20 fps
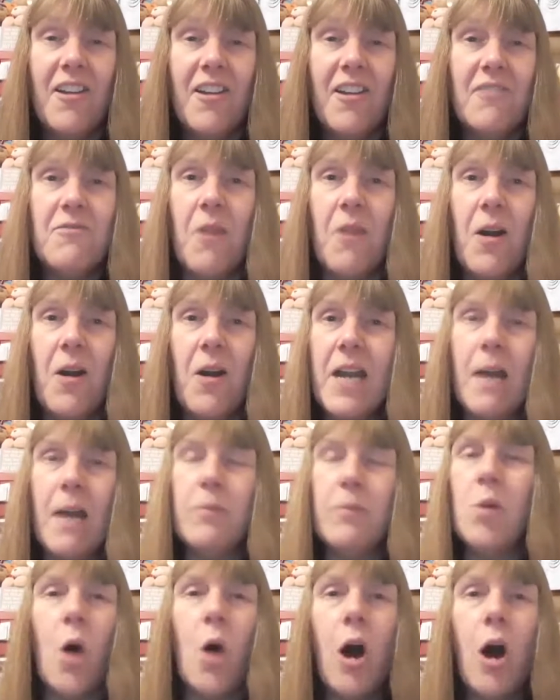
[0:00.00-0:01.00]
right?
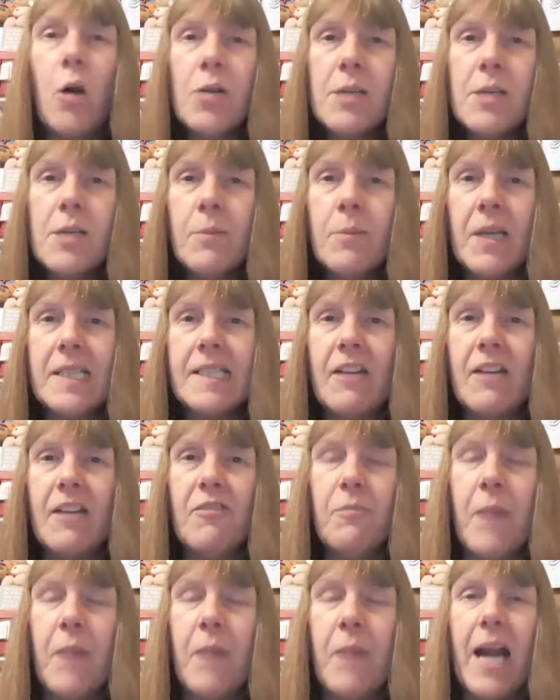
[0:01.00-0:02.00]
I'm not holding
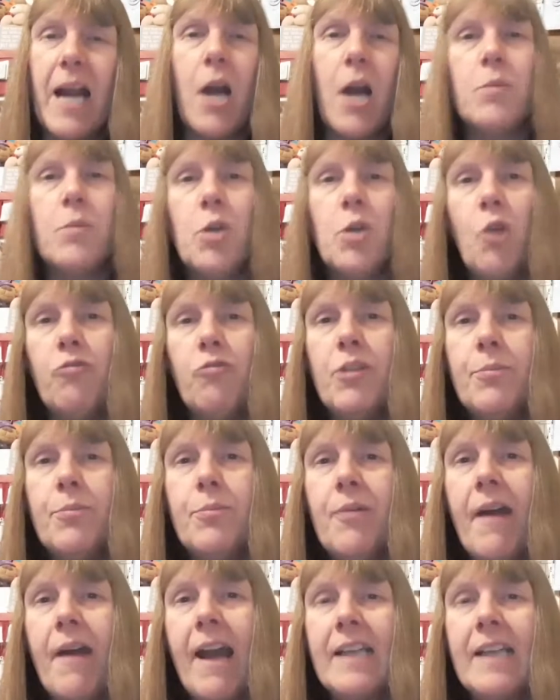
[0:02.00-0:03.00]
myself back. I'm not
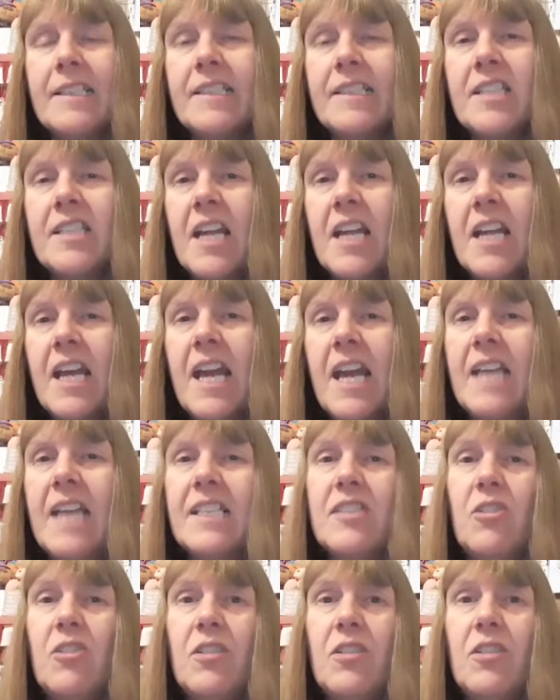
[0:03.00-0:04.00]
repressed.
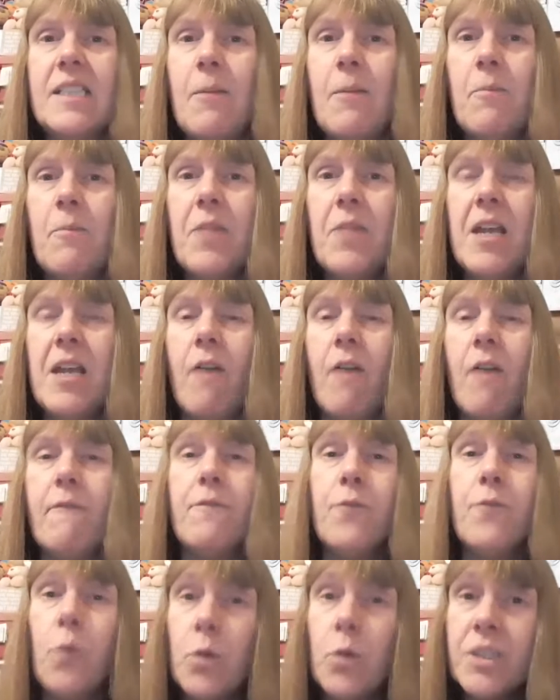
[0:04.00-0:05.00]
It's not something I'm
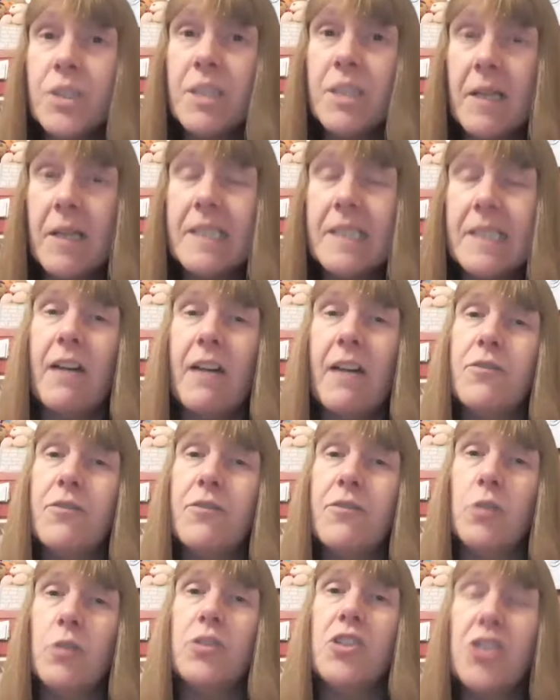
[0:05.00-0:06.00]
forcing myself
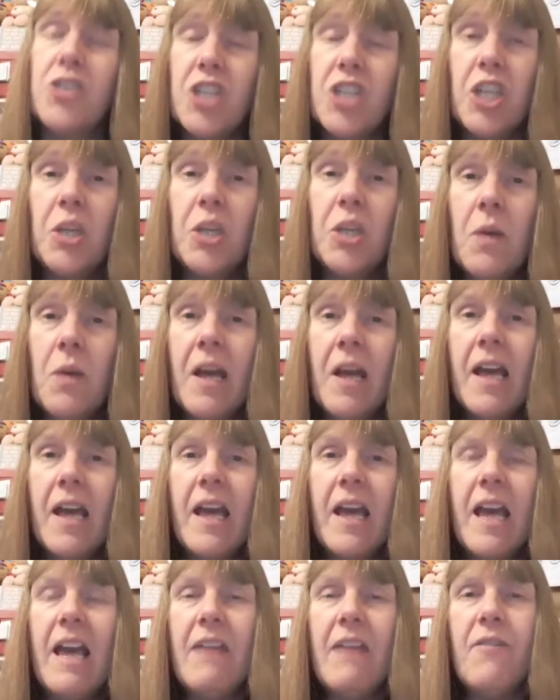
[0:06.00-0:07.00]
not to do.
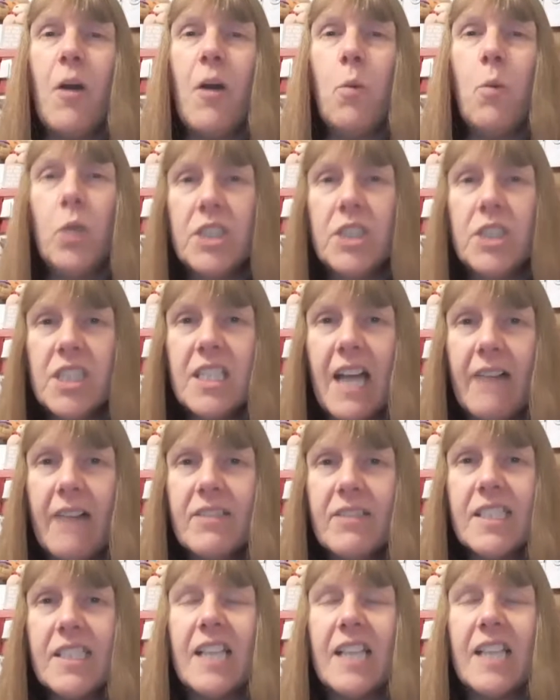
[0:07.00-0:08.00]
If I wanted to
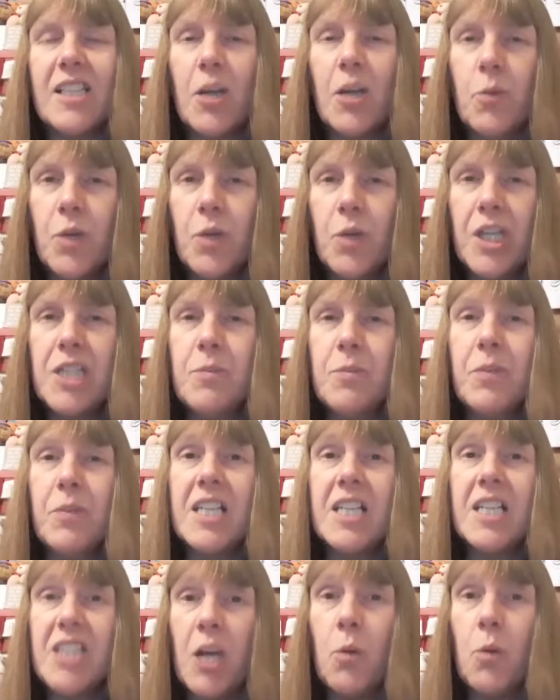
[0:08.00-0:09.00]
have sex, I would,
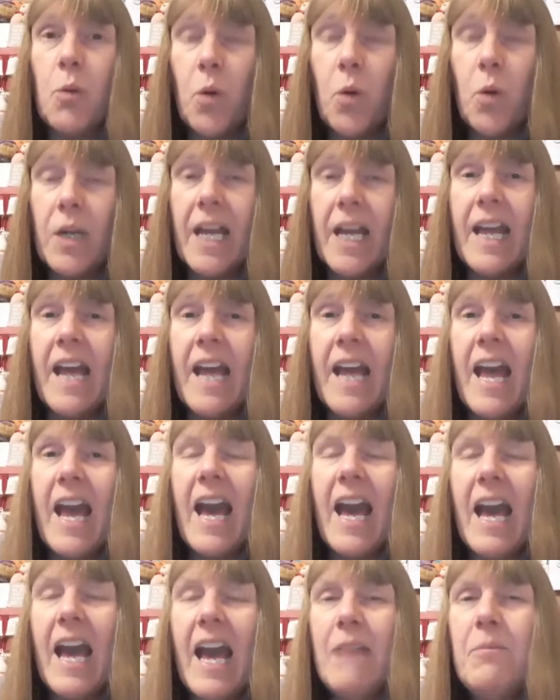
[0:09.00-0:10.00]
but I don't want it.
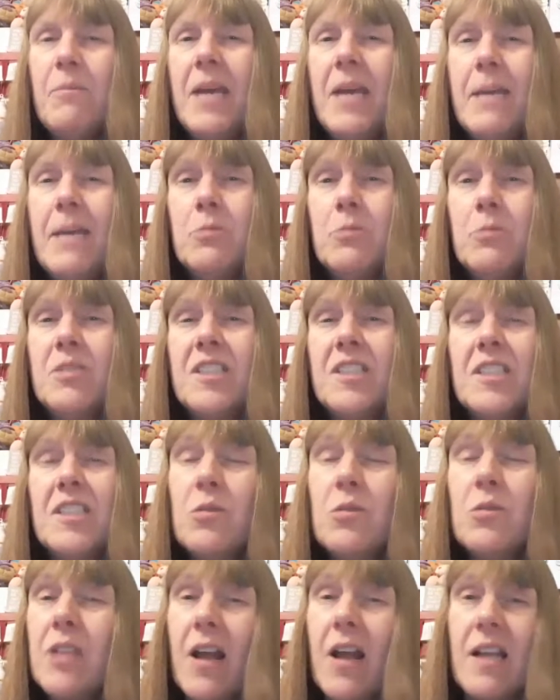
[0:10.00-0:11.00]
And people
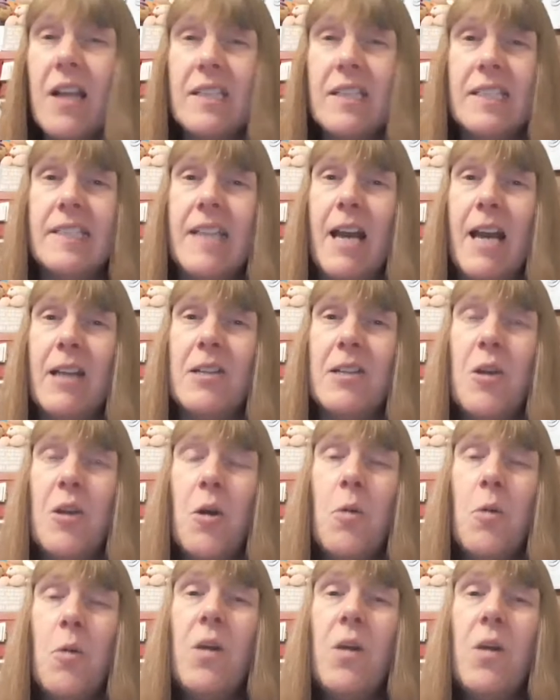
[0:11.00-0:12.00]
still don't understand
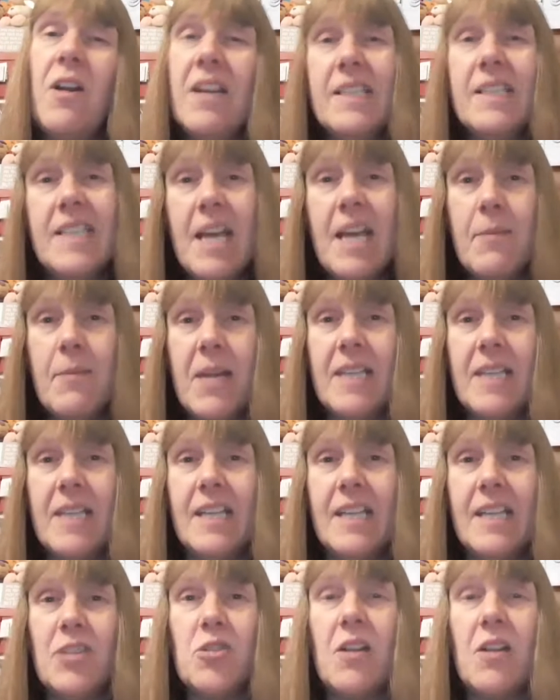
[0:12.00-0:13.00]
when I say I'm
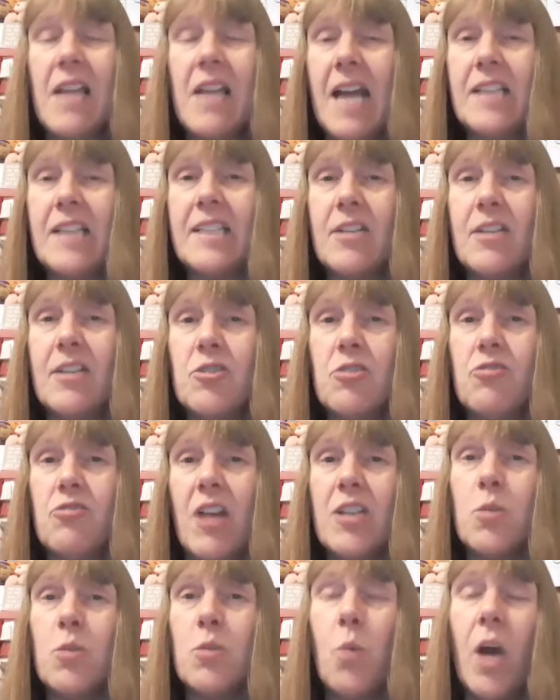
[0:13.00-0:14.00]
asexual, I lack sexual
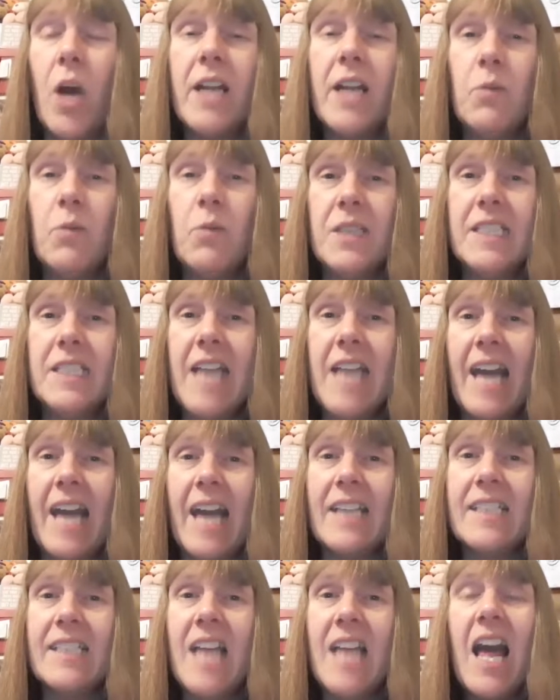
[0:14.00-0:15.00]
attraction, why I don't want
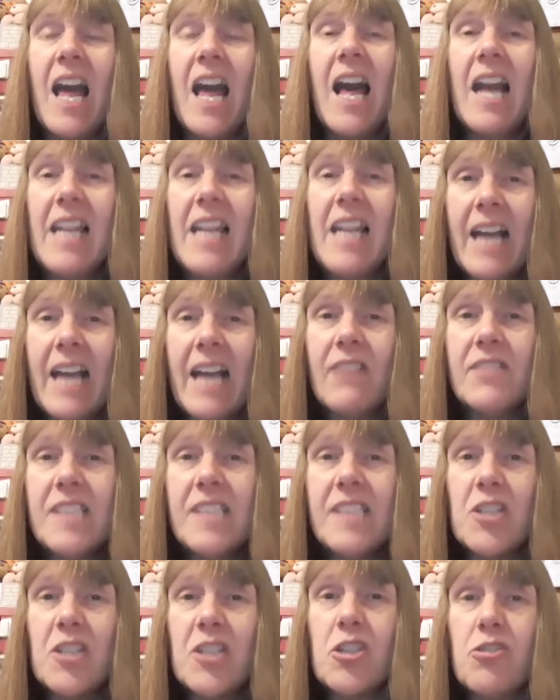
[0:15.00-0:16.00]
sex. A lack of
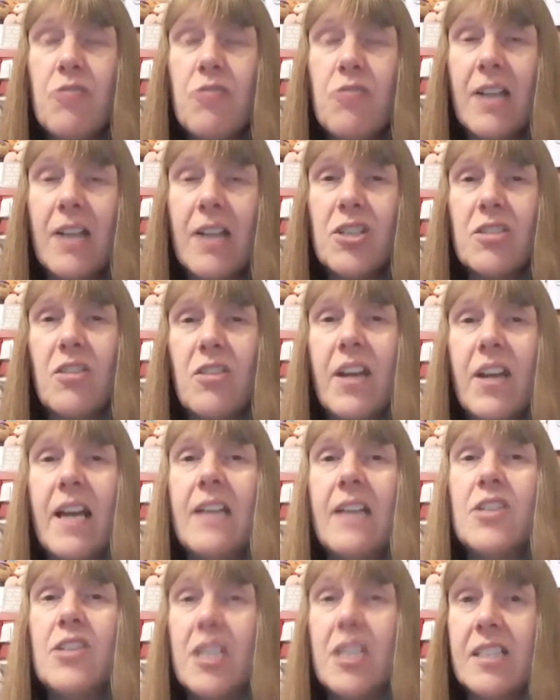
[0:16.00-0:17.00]
sexual attraction,
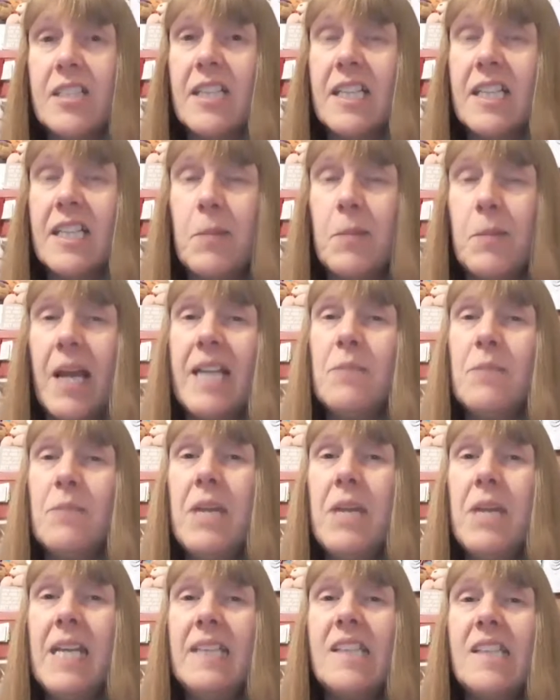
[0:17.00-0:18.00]
like I just explained,
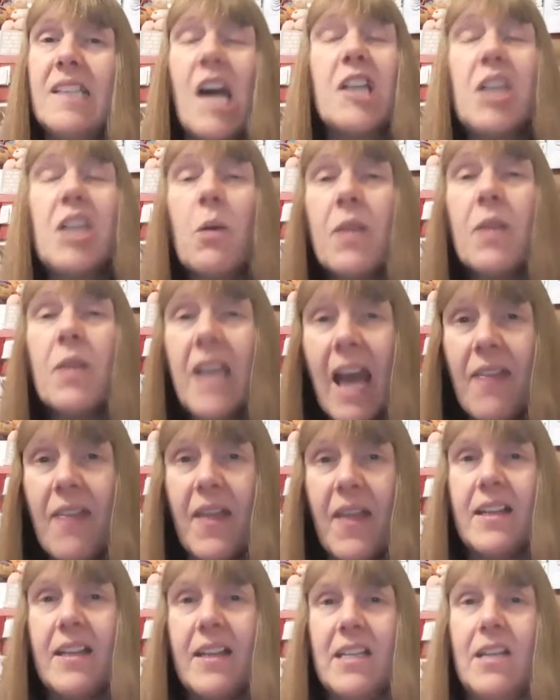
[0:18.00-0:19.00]
means I don't get
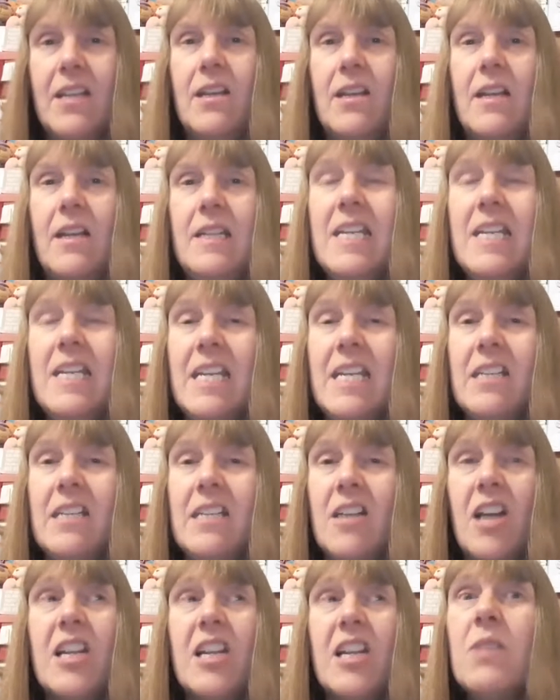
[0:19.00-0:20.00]
that
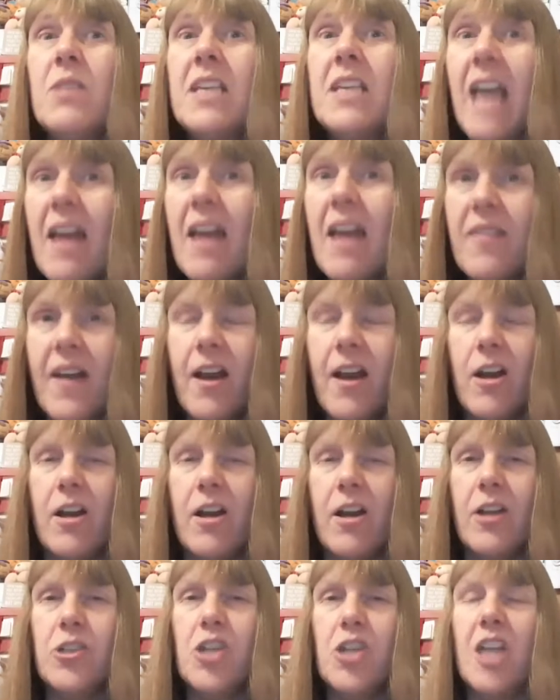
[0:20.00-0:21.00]
need. I don't get that
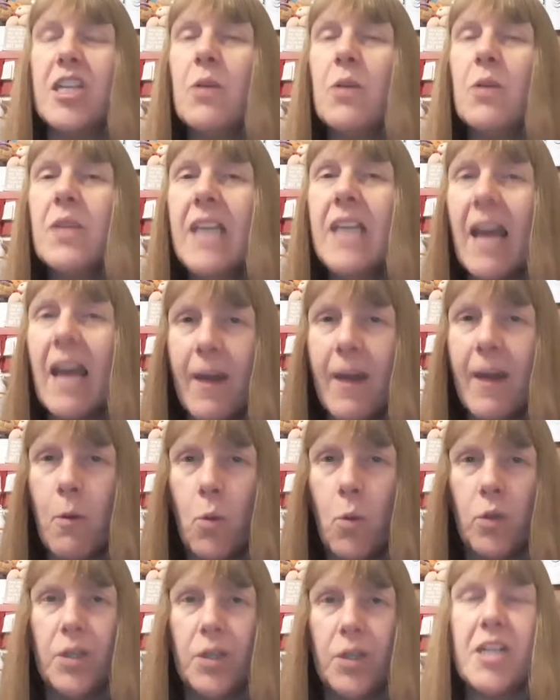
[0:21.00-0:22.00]
urge. I don't get
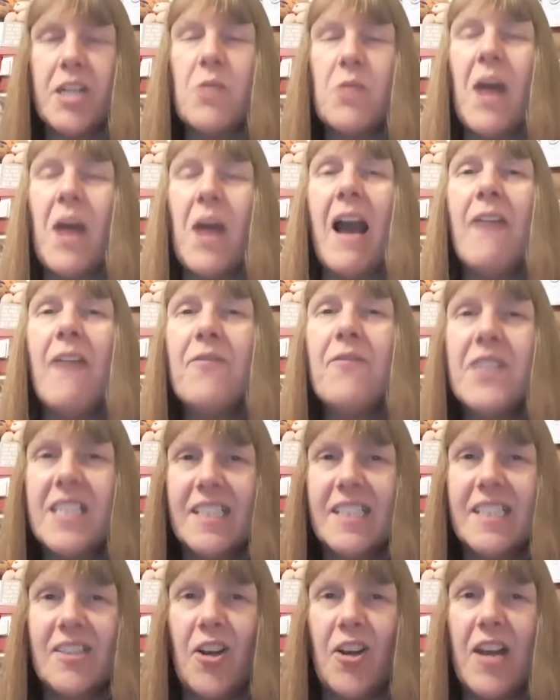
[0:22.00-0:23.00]
that want. I don't have the
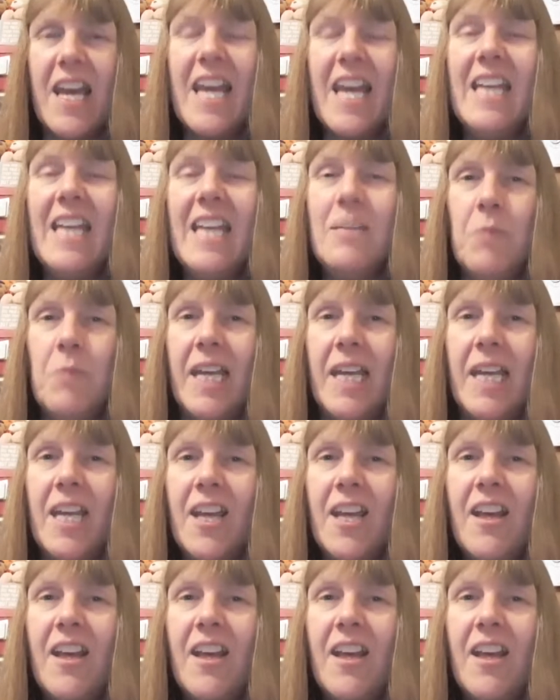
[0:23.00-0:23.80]
desire in me.